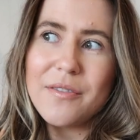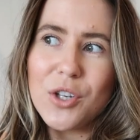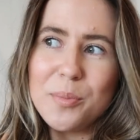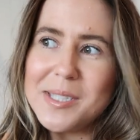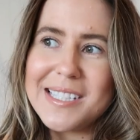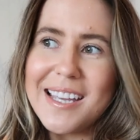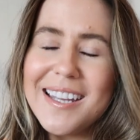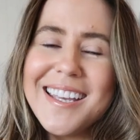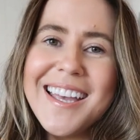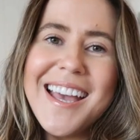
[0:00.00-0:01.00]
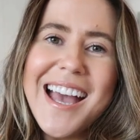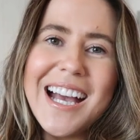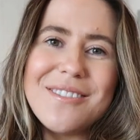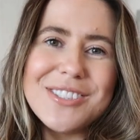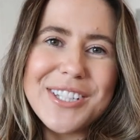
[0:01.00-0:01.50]
Haven't opened it yet.
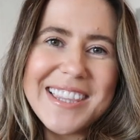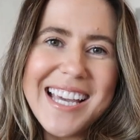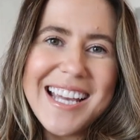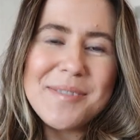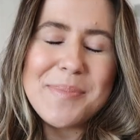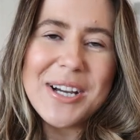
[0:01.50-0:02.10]
Have a look at that.